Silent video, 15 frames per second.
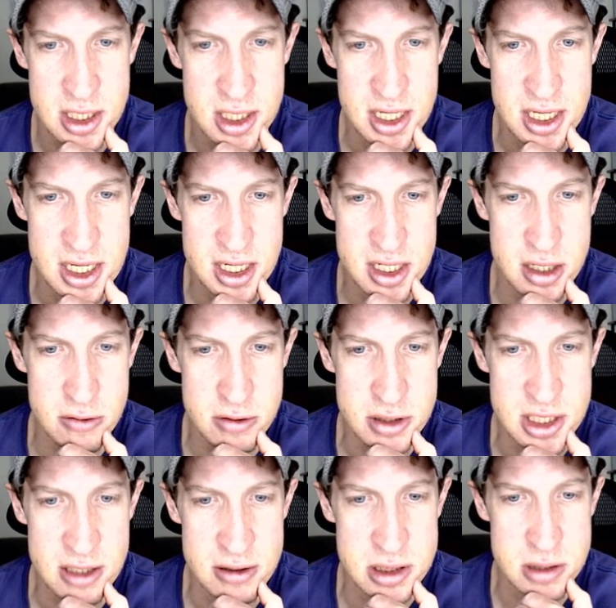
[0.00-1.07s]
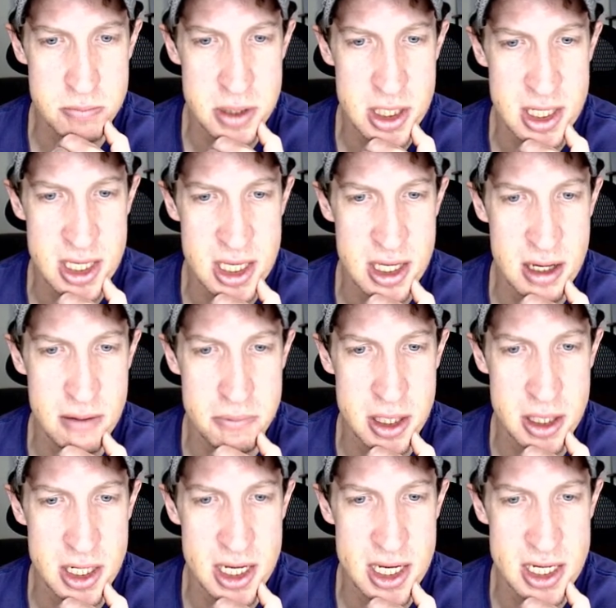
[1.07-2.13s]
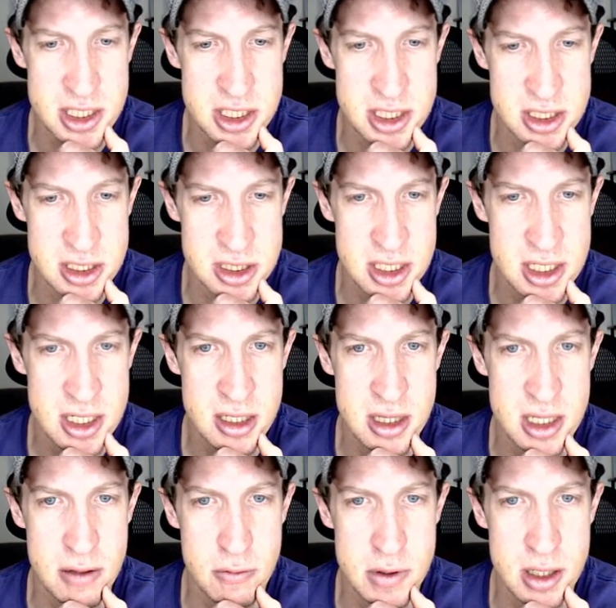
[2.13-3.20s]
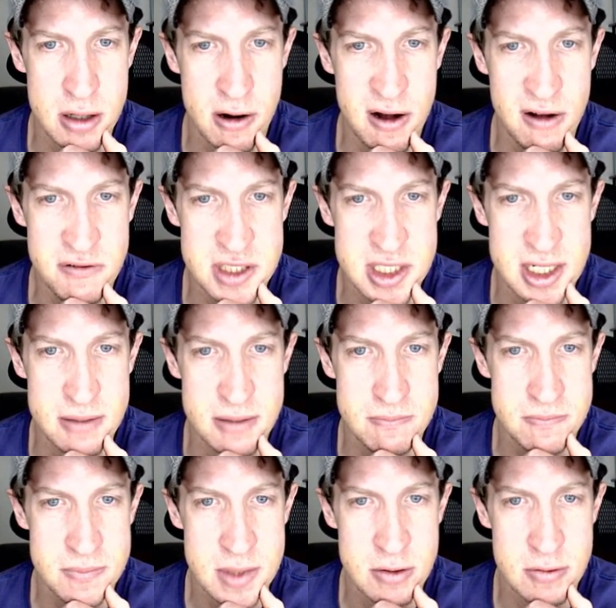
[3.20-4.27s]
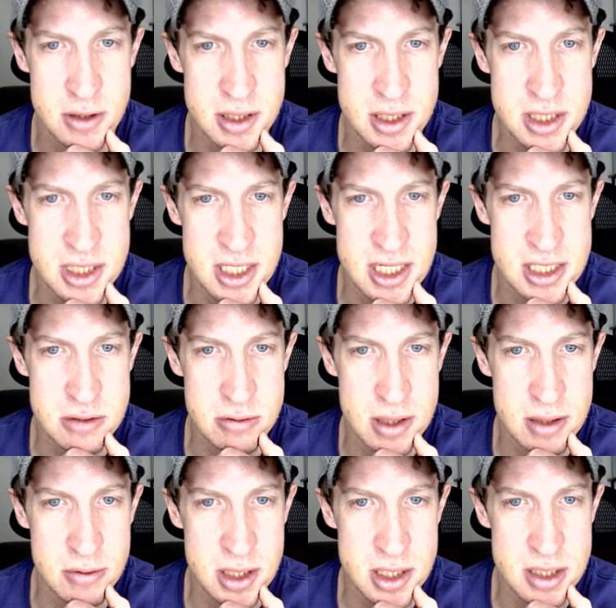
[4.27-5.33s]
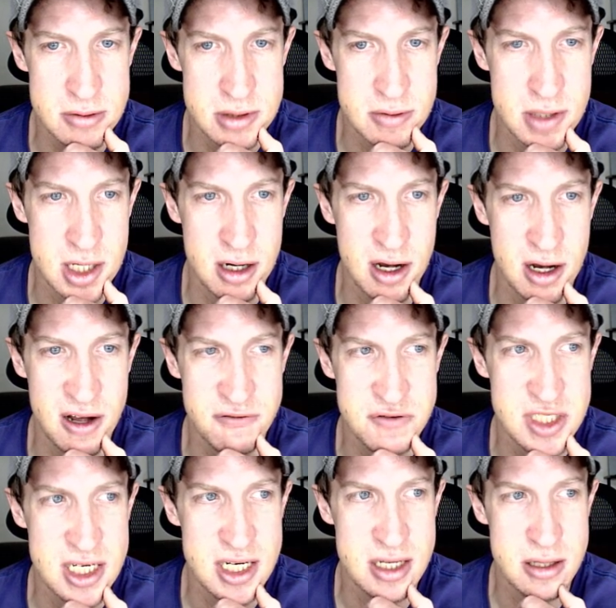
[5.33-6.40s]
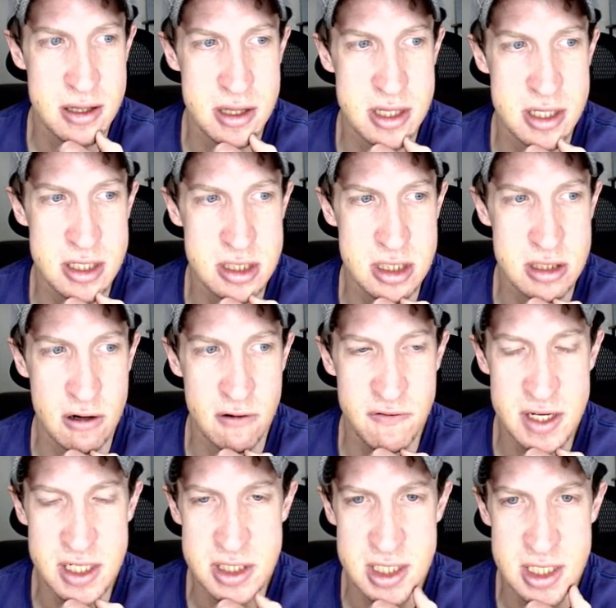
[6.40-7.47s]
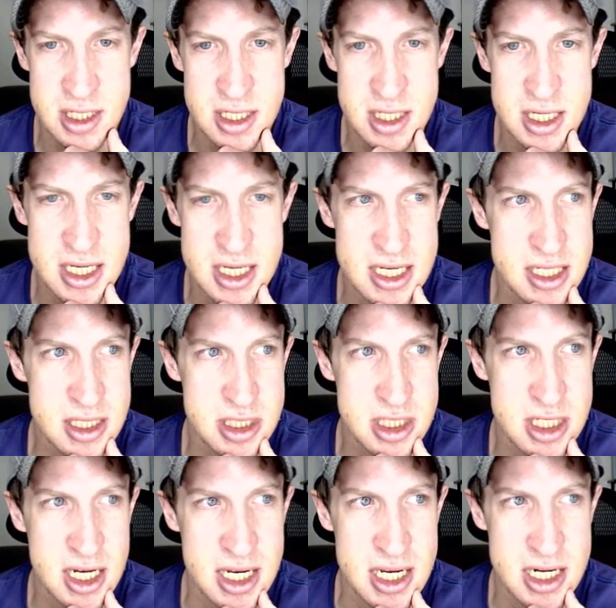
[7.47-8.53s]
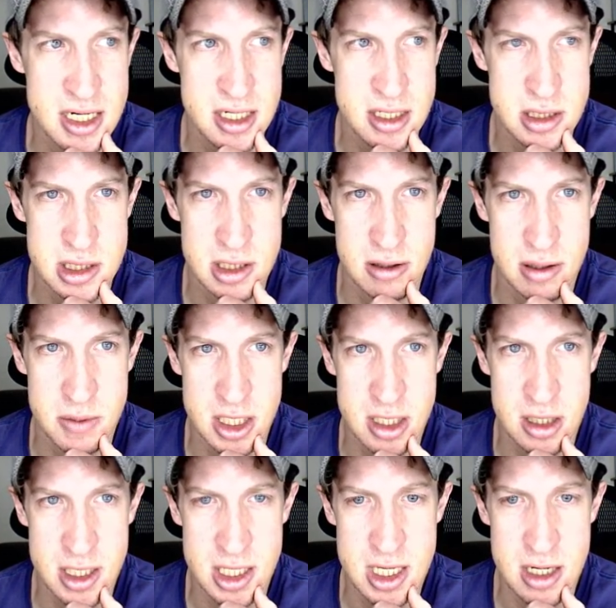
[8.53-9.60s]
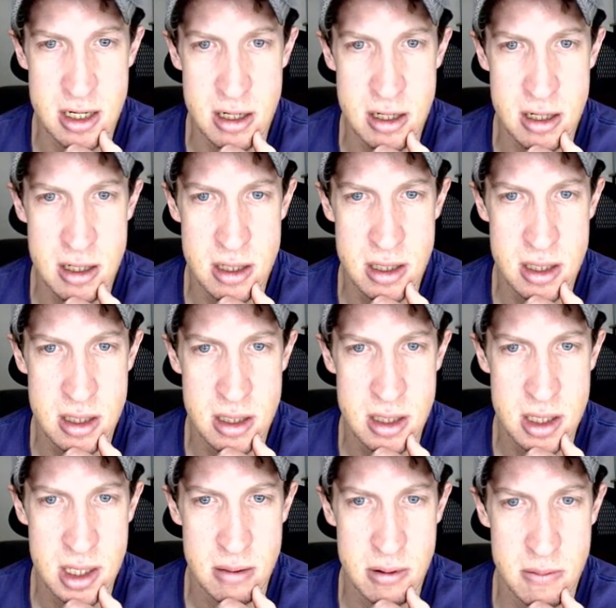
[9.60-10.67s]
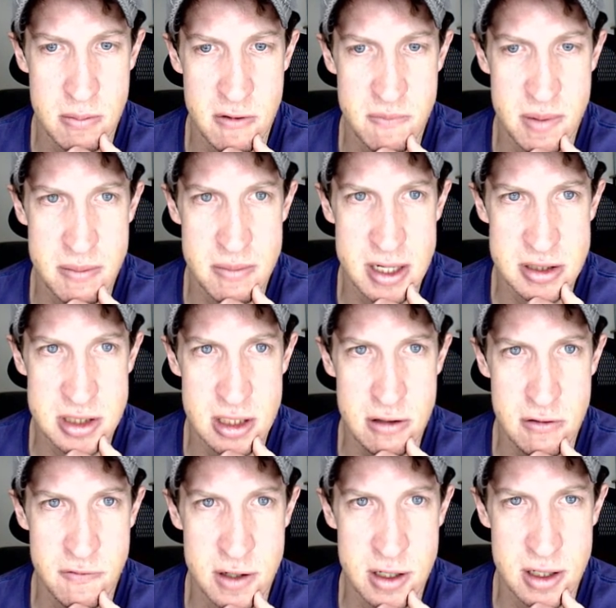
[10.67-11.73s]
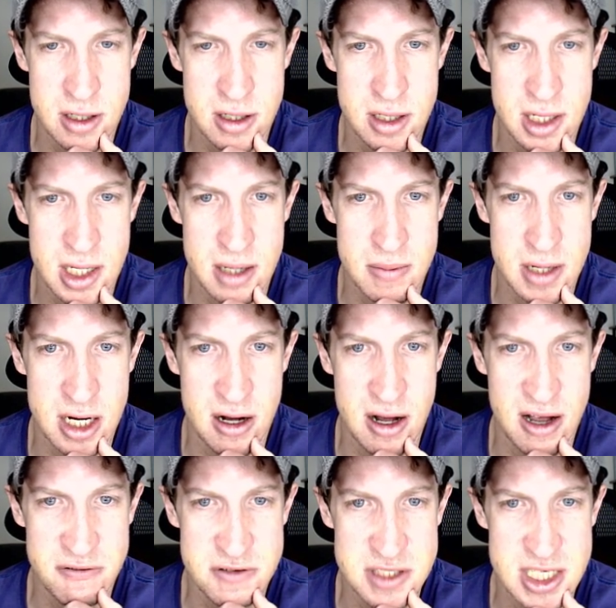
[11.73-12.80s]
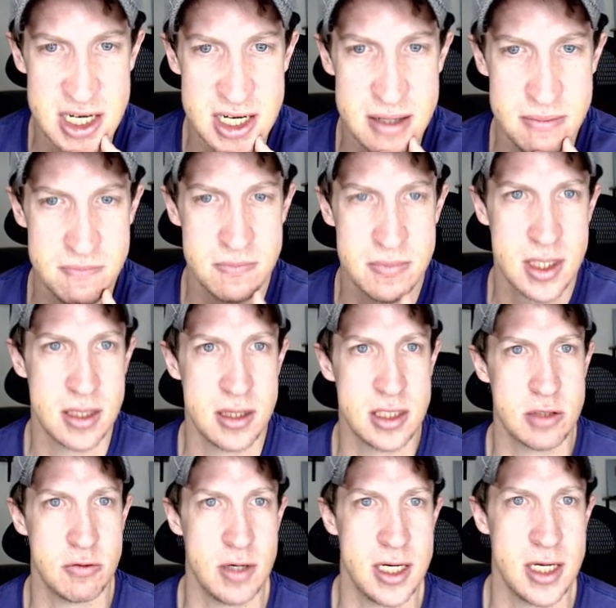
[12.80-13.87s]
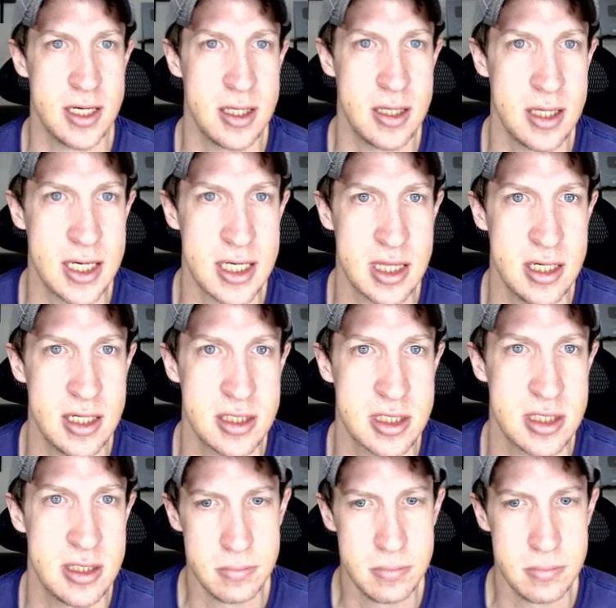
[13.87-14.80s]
And notice how it's picking up on edges that we could offset. Well, in this case, what I want to do is I want to offset this surface inside. So I'm going to click here, I'm going to move my mouse over, and I'm going to offset it this way like this.